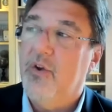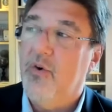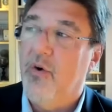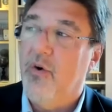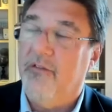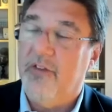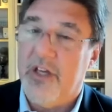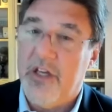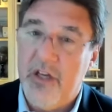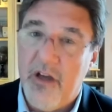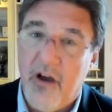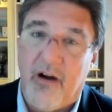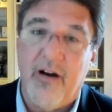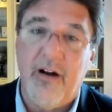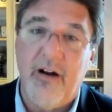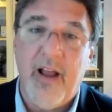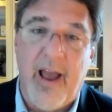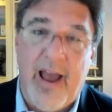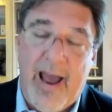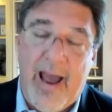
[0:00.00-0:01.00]
you have
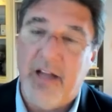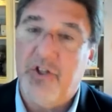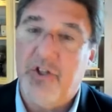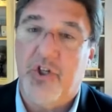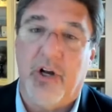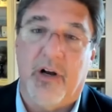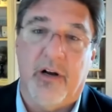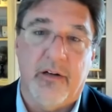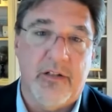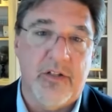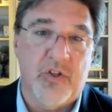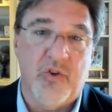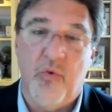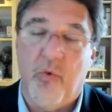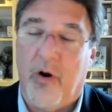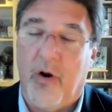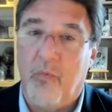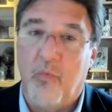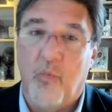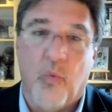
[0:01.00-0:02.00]
young adjuncts
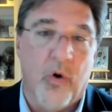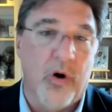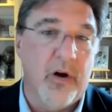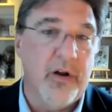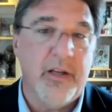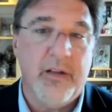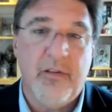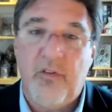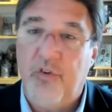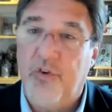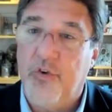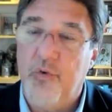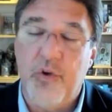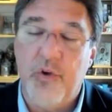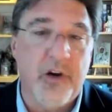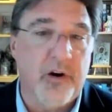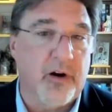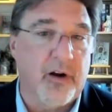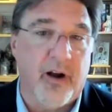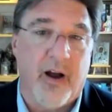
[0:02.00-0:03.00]
who are on one and two
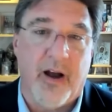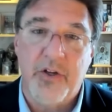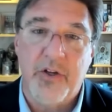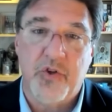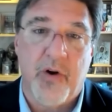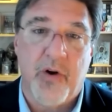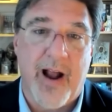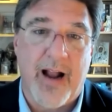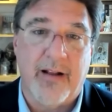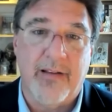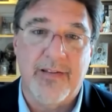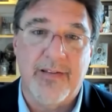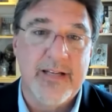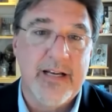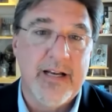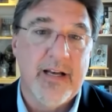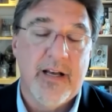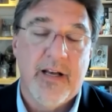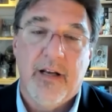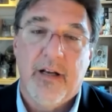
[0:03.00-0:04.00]
year contracts,